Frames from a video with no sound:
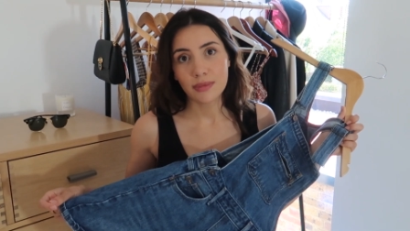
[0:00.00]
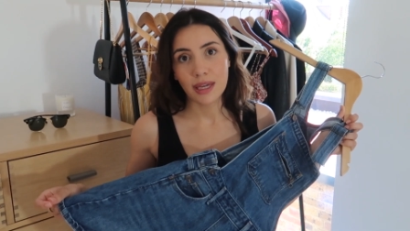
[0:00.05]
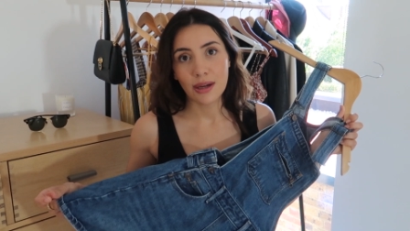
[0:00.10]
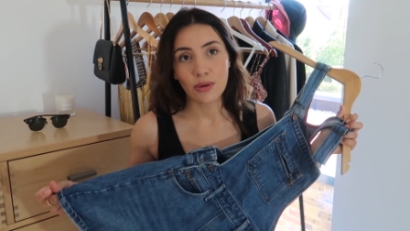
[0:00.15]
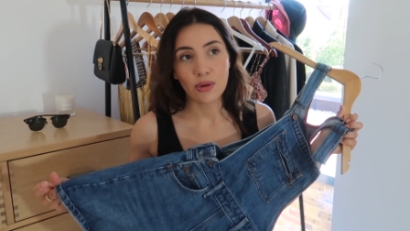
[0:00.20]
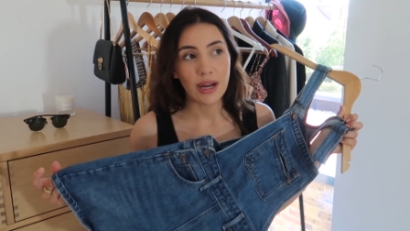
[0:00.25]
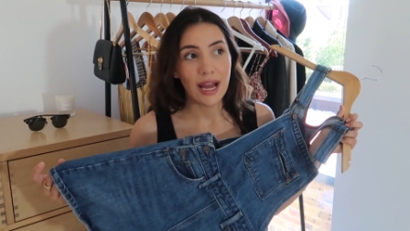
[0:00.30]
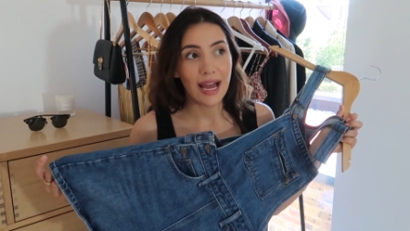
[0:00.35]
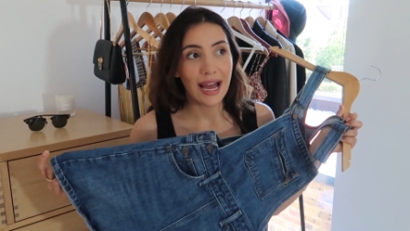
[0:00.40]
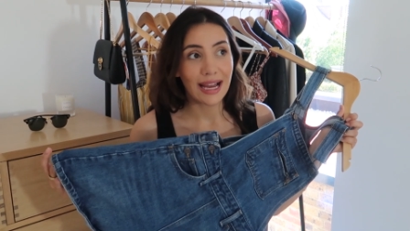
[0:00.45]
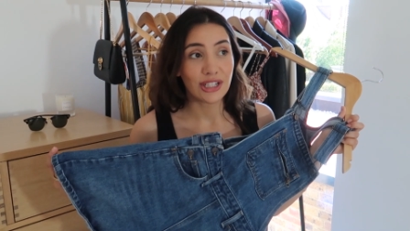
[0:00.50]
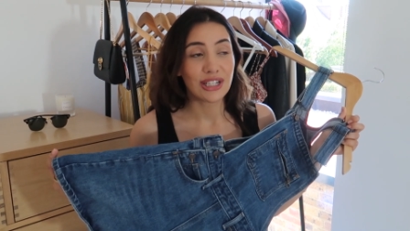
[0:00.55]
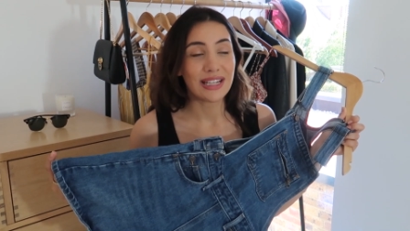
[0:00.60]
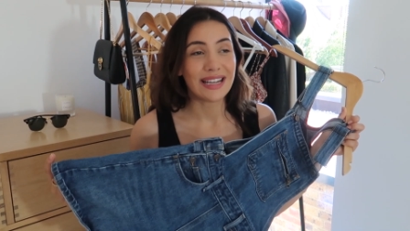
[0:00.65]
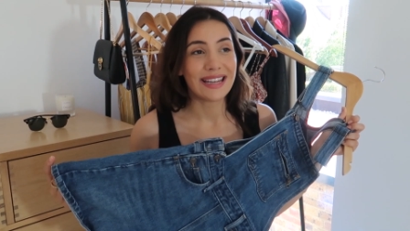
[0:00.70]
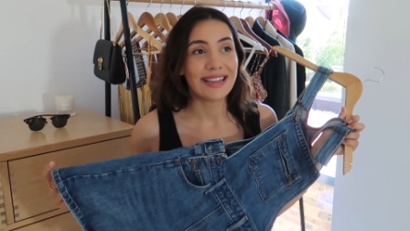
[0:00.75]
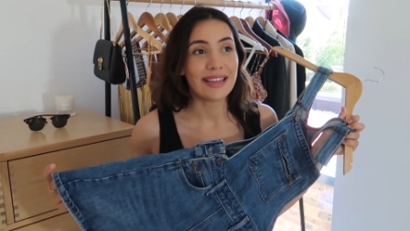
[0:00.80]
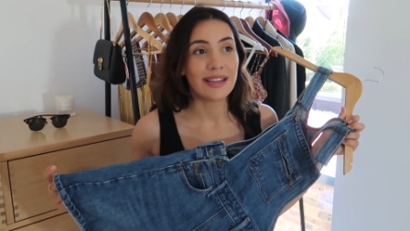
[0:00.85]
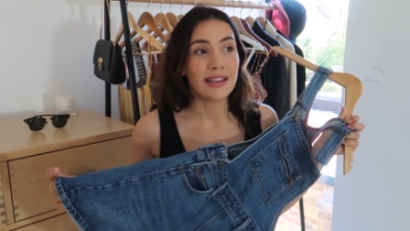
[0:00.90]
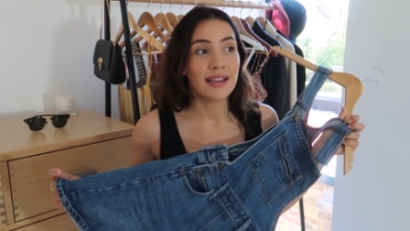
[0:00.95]
They will
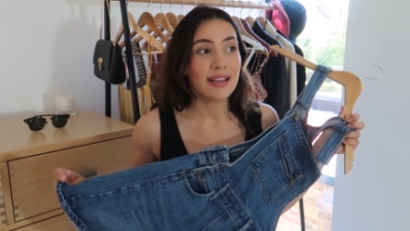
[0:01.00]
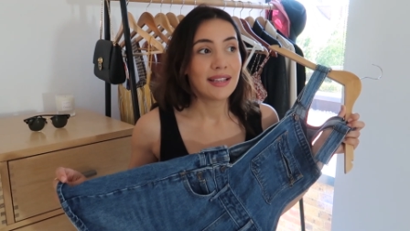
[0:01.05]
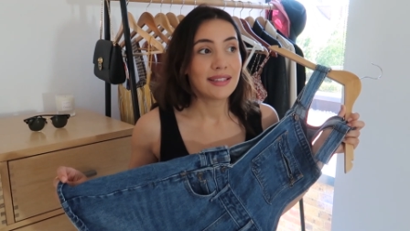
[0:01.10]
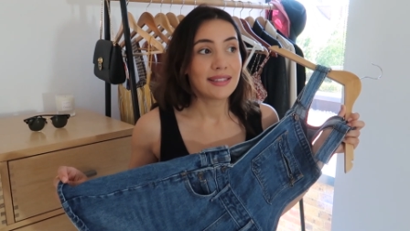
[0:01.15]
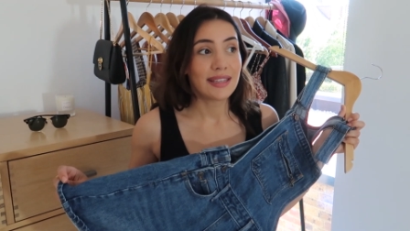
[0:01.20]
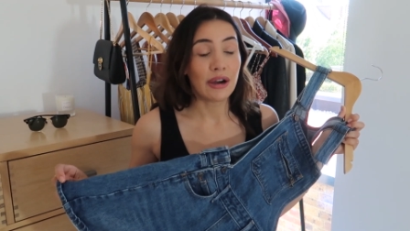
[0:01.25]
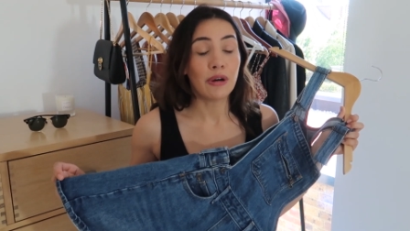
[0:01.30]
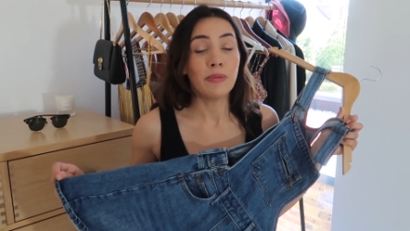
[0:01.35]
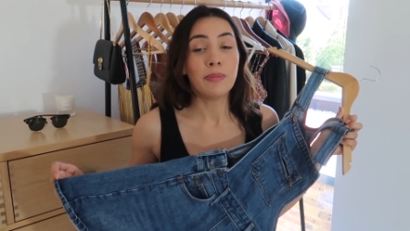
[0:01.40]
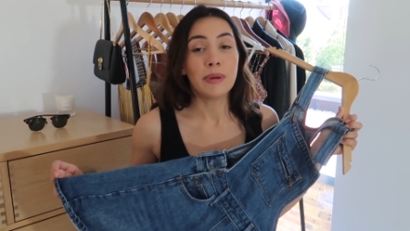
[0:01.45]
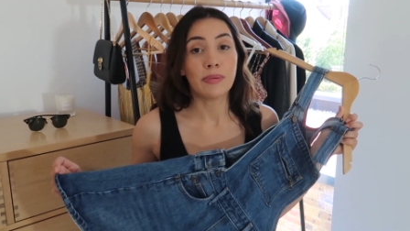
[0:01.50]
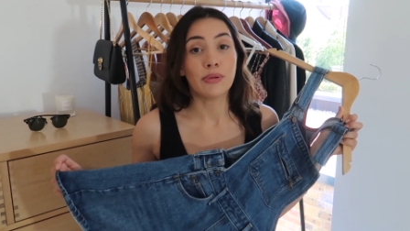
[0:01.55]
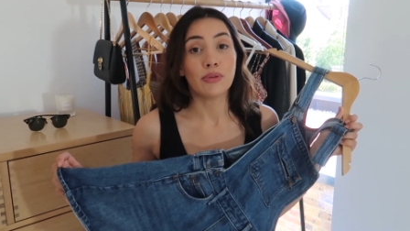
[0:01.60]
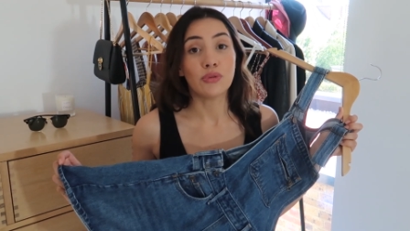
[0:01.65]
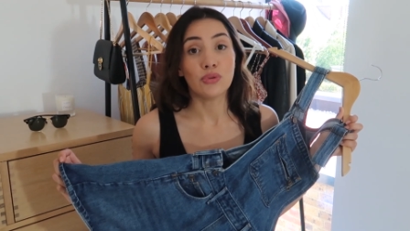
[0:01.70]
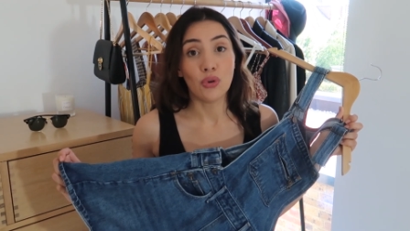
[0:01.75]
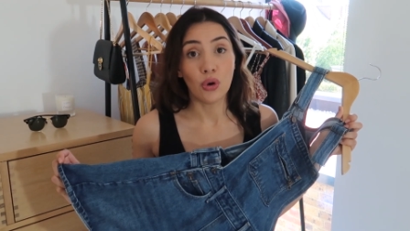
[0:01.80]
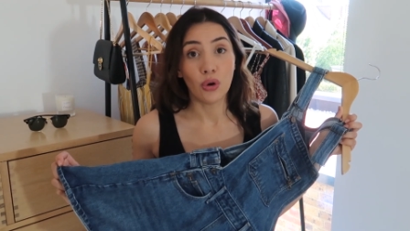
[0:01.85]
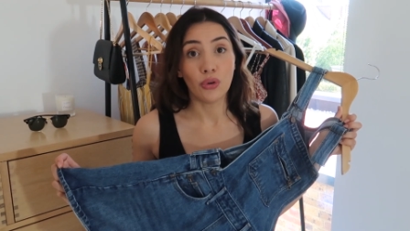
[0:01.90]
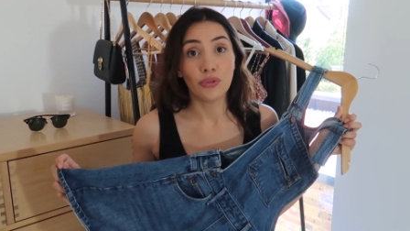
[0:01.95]
actually tell people
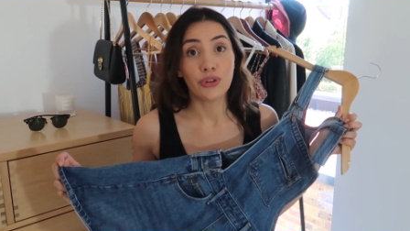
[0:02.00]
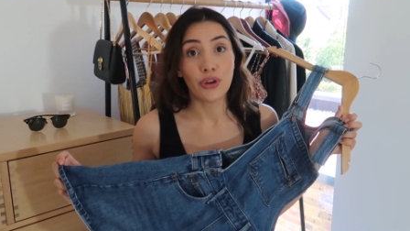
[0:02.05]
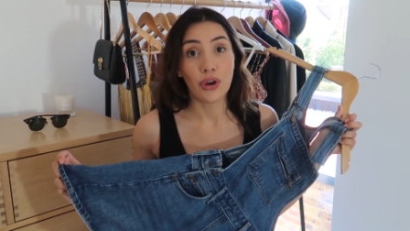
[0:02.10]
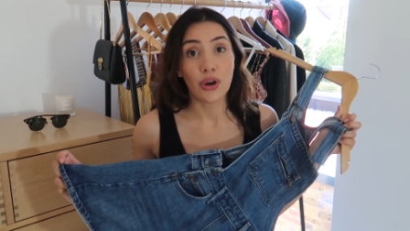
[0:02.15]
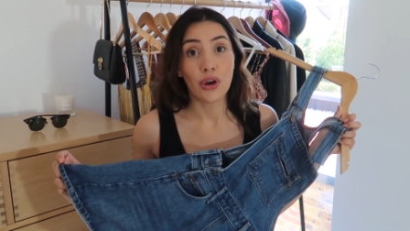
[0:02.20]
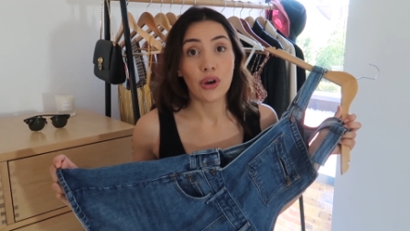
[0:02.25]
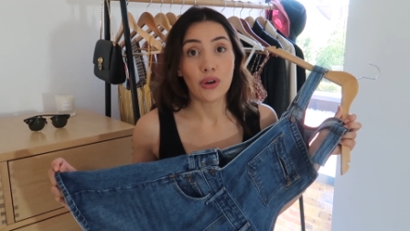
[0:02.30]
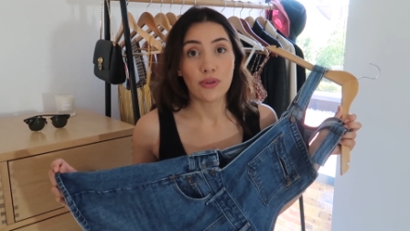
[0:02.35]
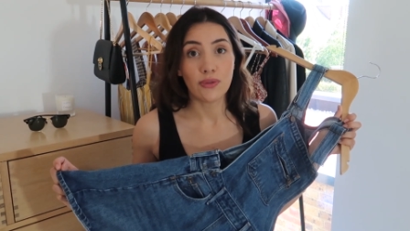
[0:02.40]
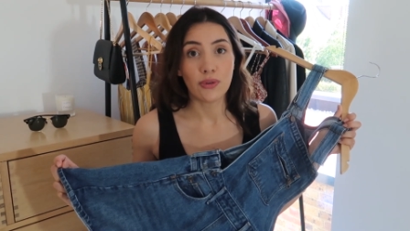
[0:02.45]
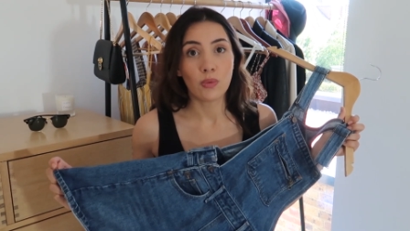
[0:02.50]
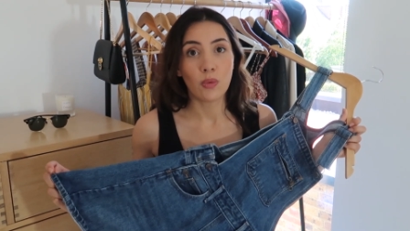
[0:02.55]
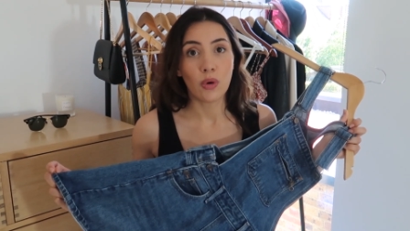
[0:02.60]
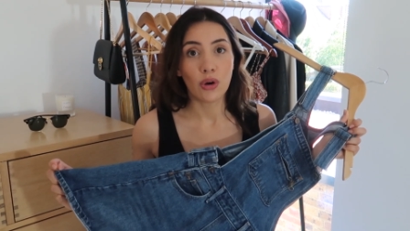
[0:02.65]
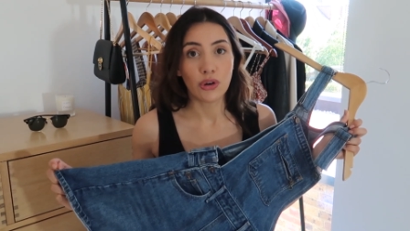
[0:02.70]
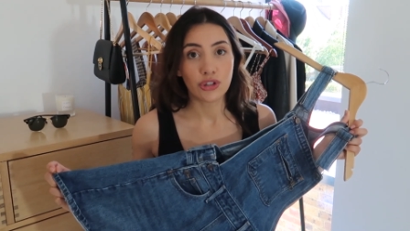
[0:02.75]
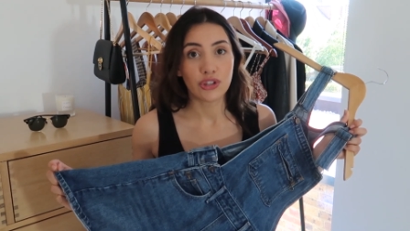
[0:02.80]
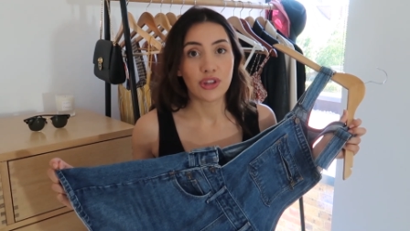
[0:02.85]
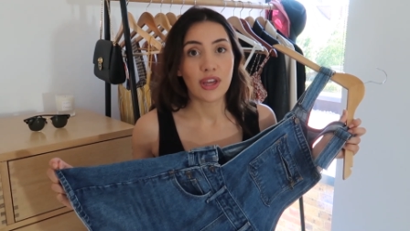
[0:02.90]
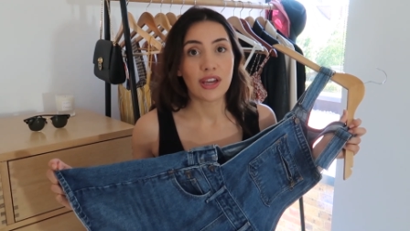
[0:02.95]
not to
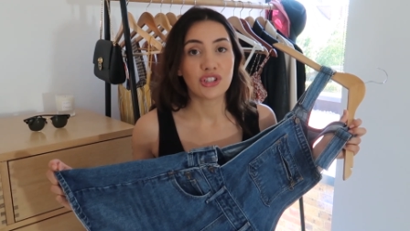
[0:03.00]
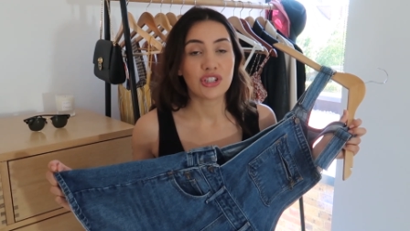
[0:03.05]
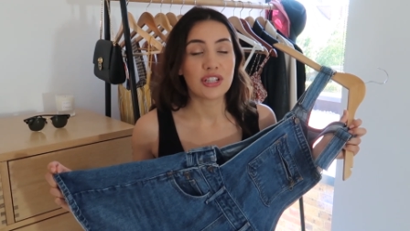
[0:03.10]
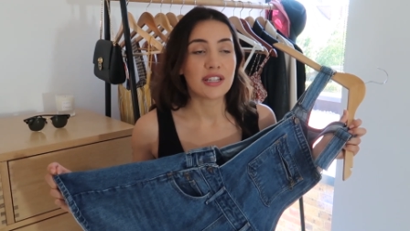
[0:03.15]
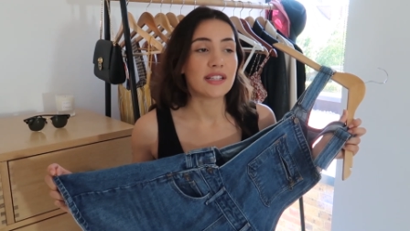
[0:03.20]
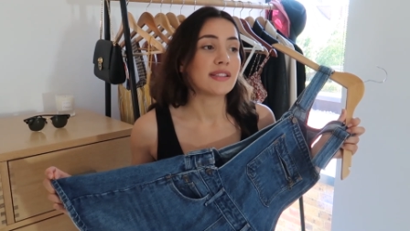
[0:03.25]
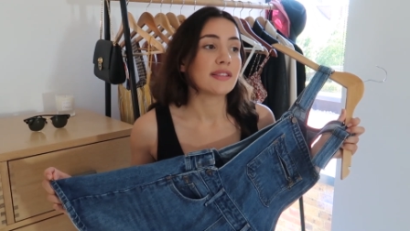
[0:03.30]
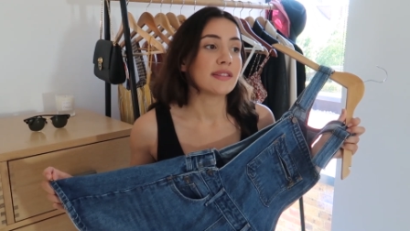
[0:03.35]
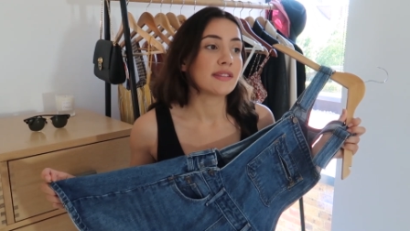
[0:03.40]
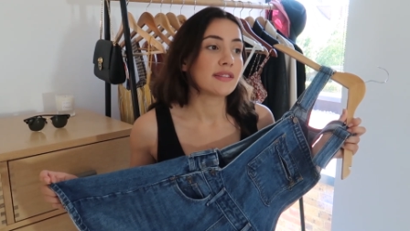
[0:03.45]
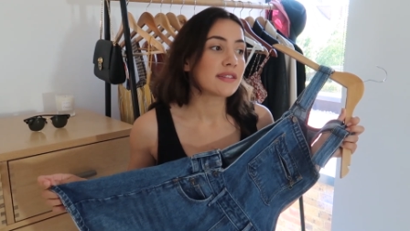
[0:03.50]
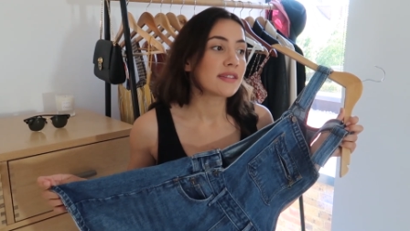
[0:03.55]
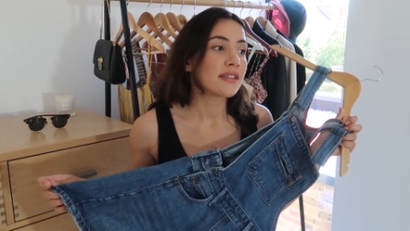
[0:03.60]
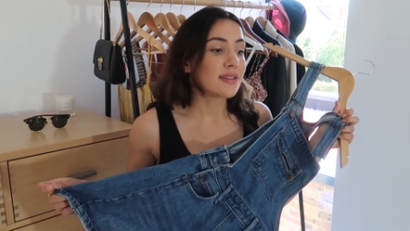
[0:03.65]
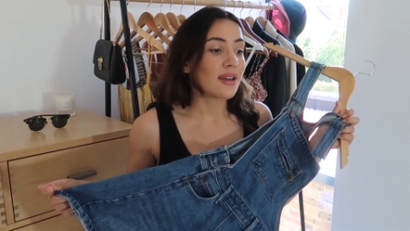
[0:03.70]
overwash their jeans.